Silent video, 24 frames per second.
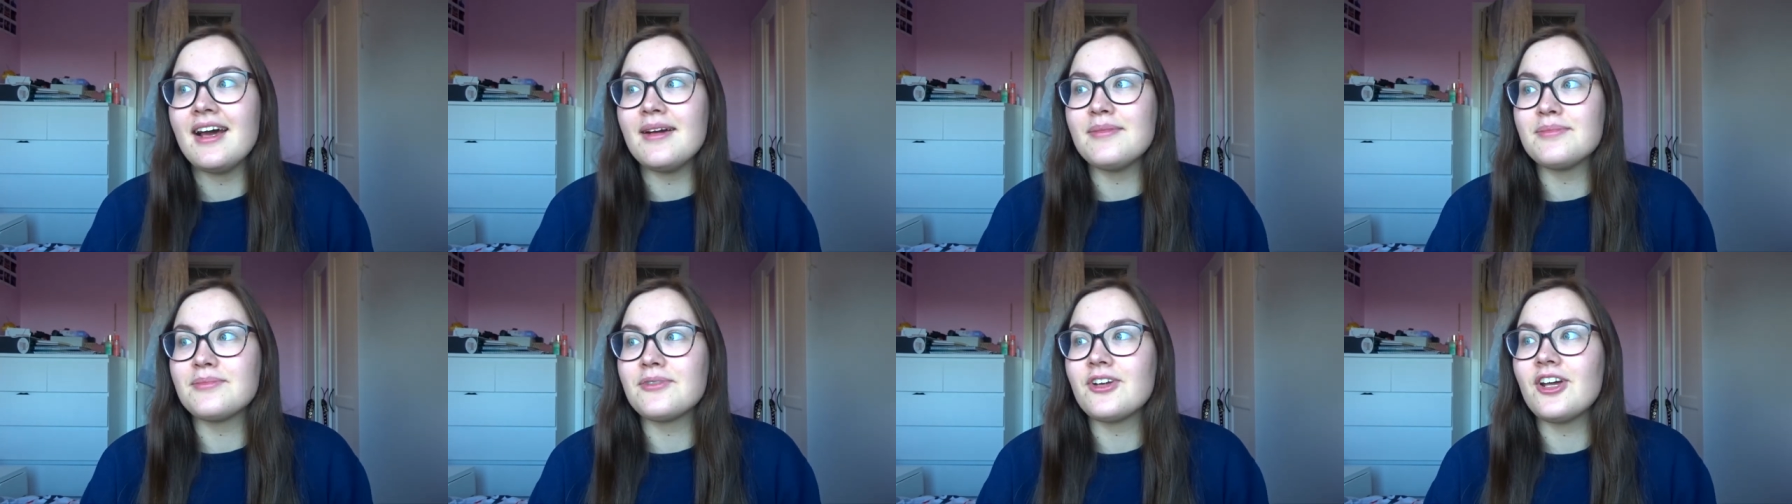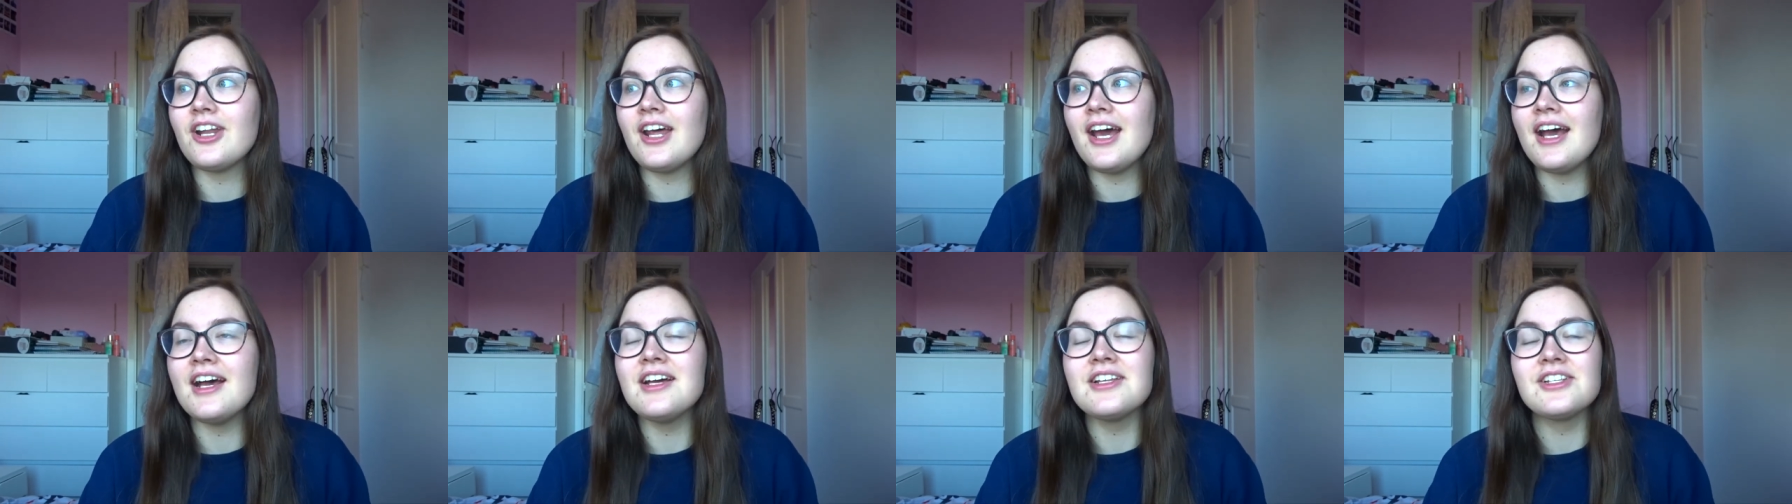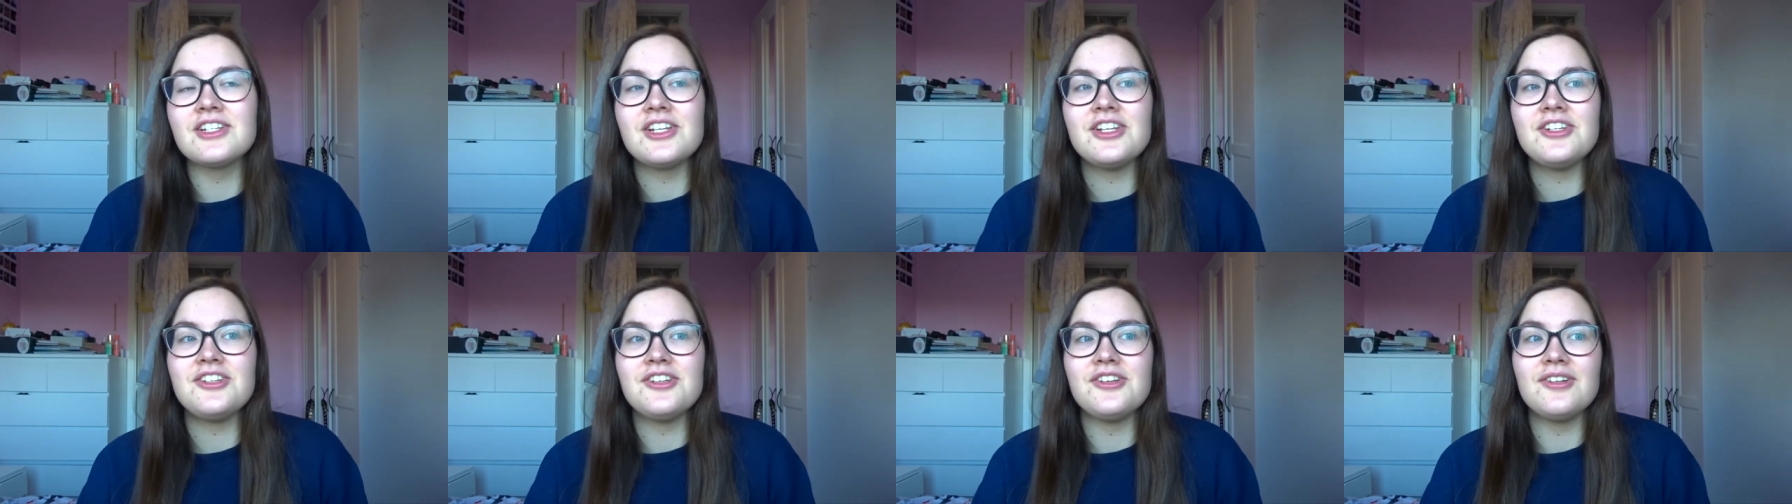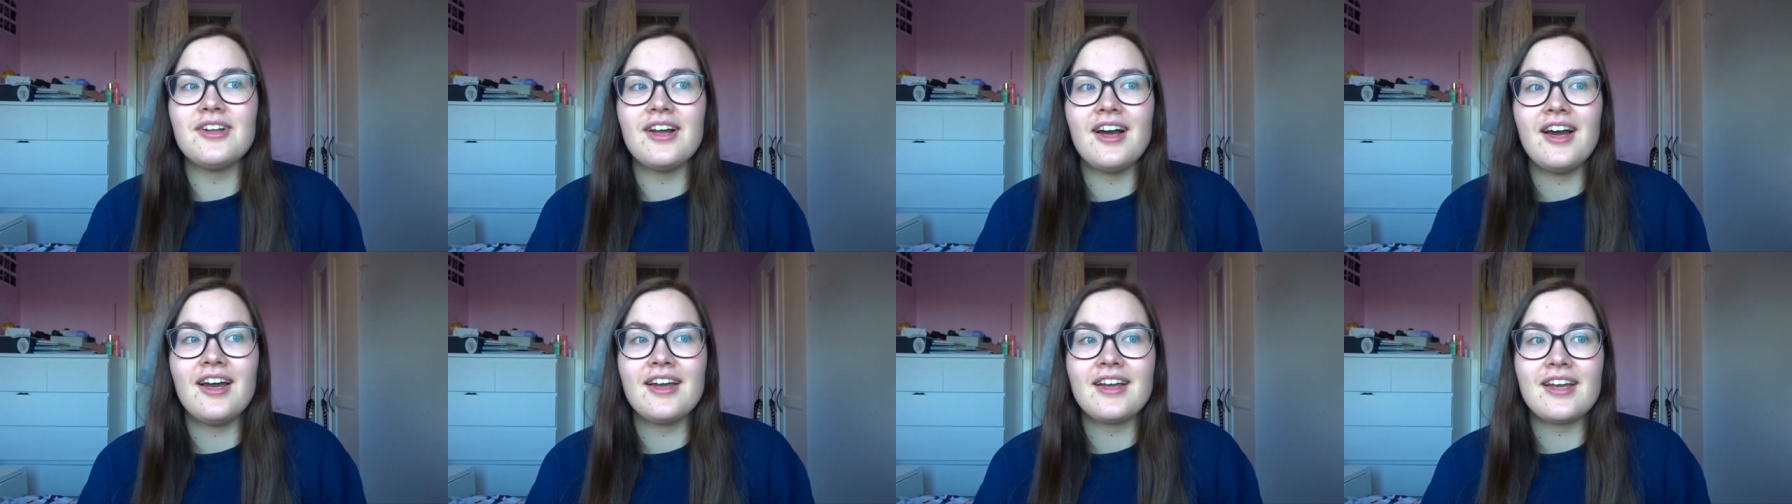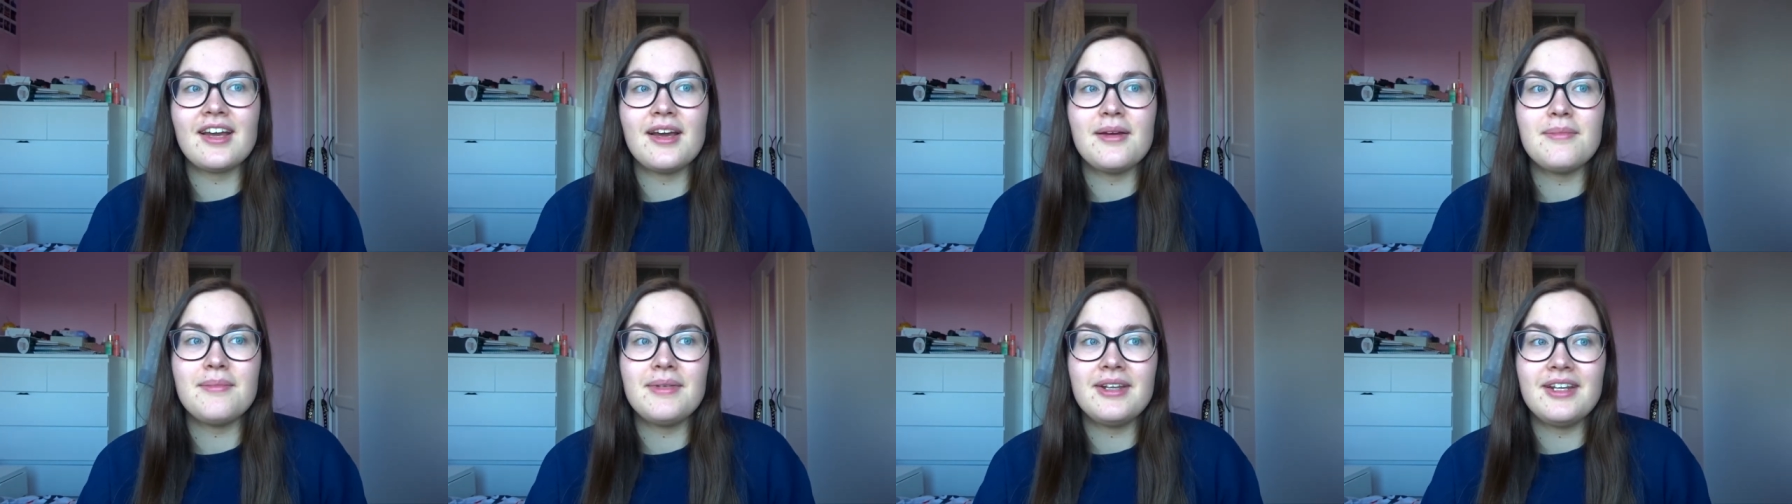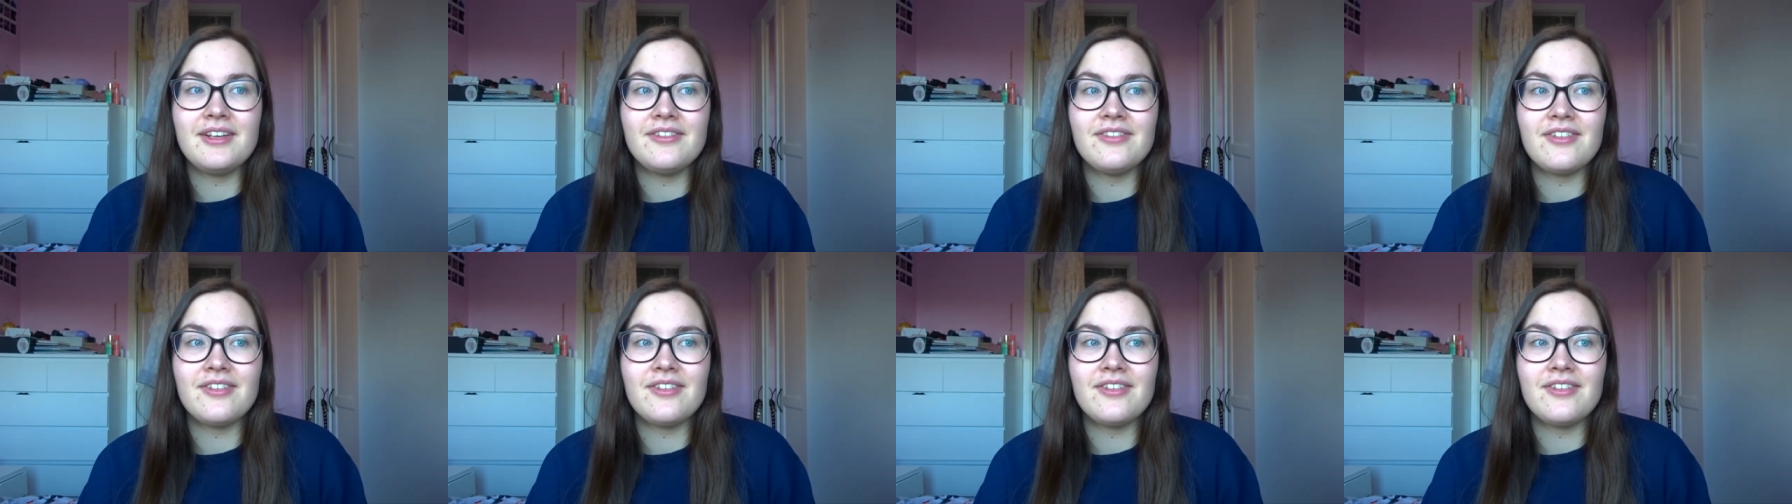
I'm gonna actually do like a mini